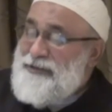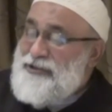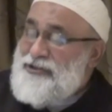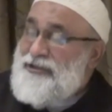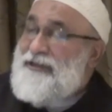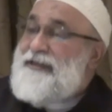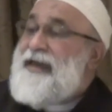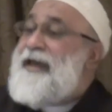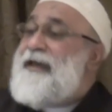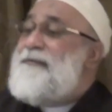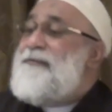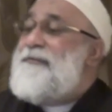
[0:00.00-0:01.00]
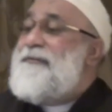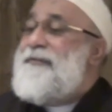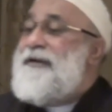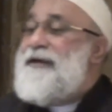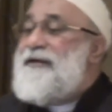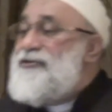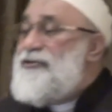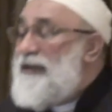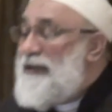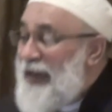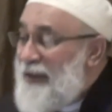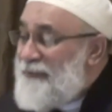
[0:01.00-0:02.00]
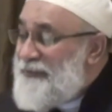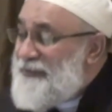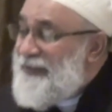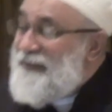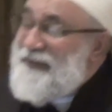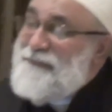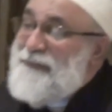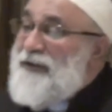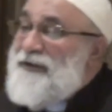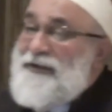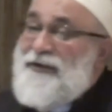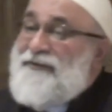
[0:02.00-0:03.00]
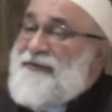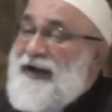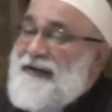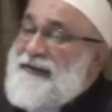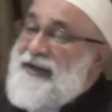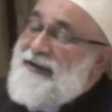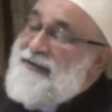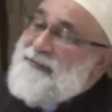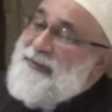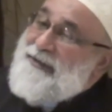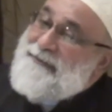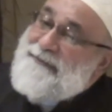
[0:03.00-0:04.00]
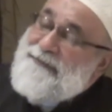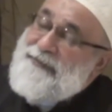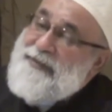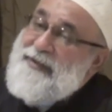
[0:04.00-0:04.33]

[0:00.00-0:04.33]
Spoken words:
She came till the body of Ali Akbar.